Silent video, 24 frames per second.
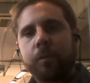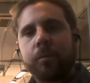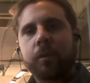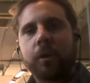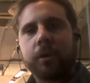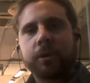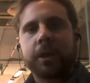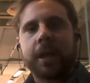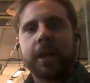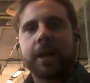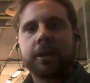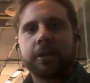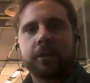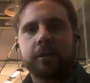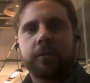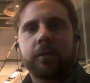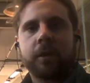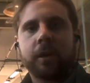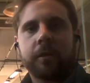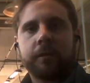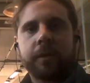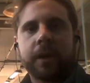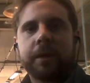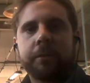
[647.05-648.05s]
projects
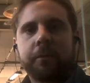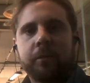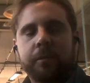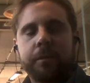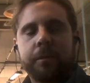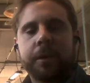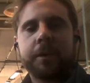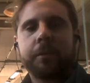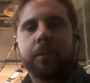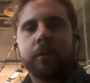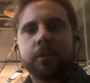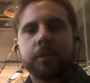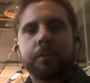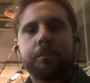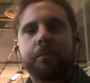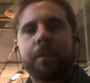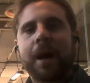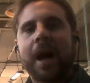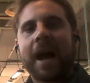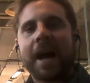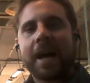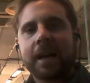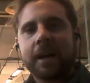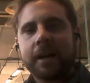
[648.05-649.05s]
available for people to
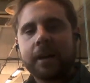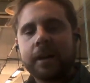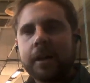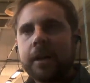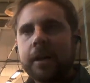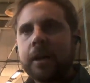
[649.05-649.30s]
back.